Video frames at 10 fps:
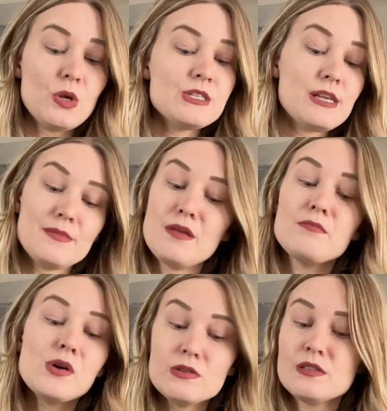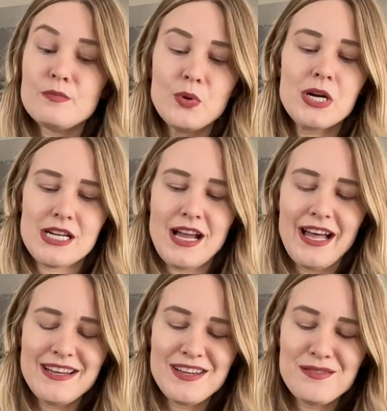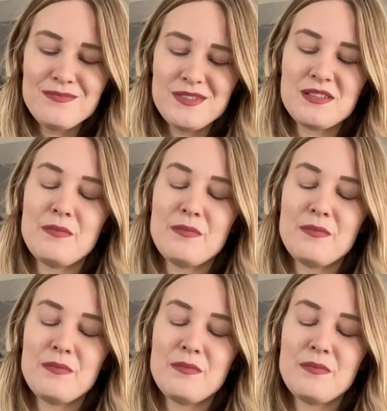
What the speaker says: some of the most important items,